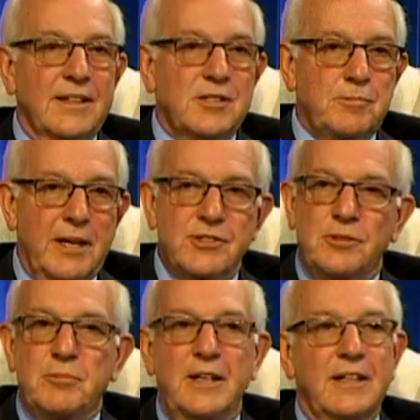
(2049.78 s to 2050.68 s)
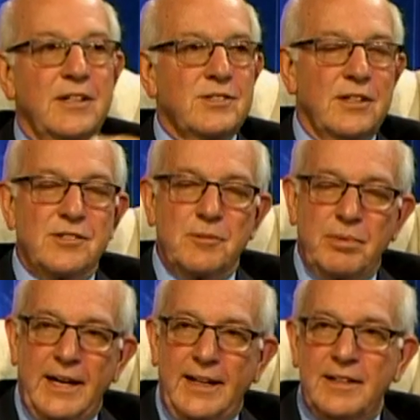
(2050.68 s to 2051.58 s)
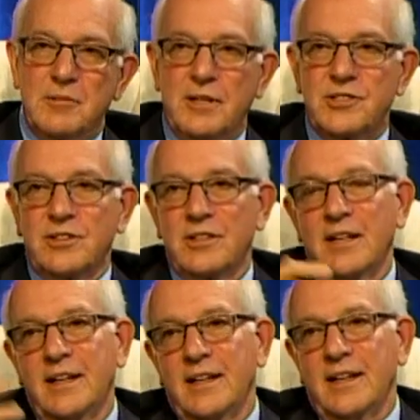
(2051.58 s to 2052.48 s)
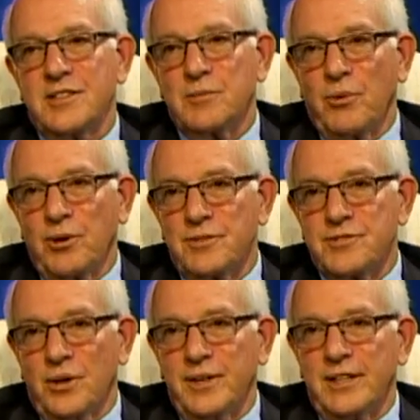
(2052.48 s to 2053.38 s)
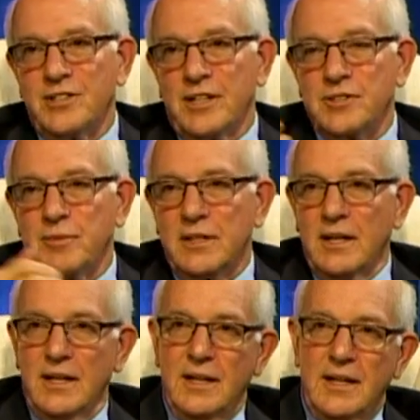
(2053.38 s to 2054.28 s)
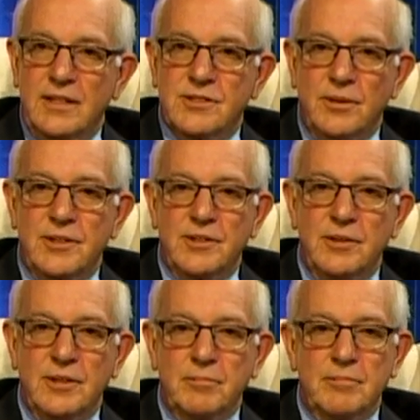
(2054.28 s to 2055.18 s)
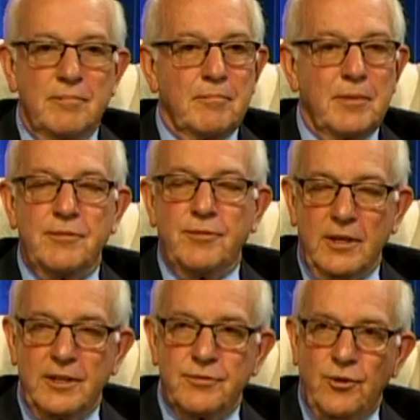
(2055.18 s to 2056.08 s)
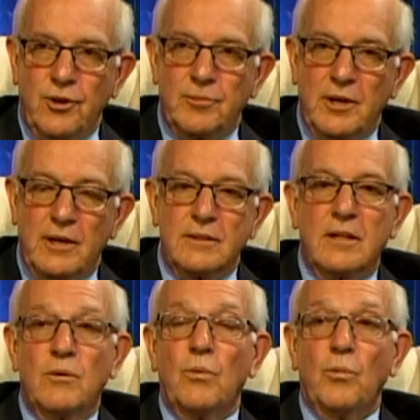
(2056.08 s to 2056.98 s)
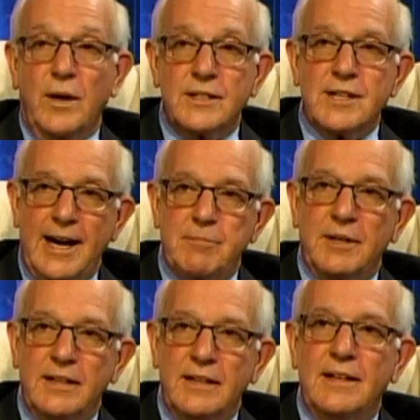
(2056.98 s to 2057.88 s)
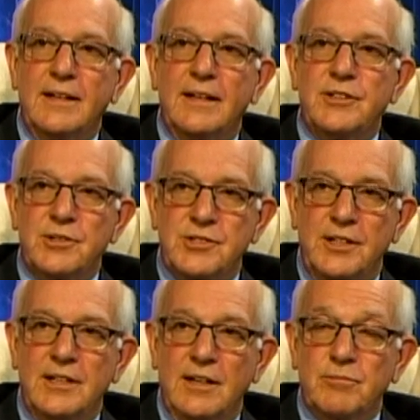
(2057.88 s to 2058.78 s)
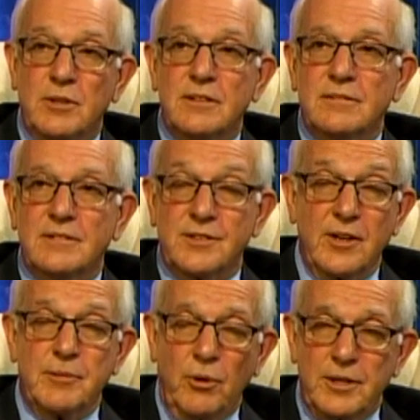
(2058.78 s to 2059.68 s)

It's special meetings, it's the planning commission, it's the Board of Zoning Adjustment, so that you can be fully informed on what is happening in your city government. It's very important.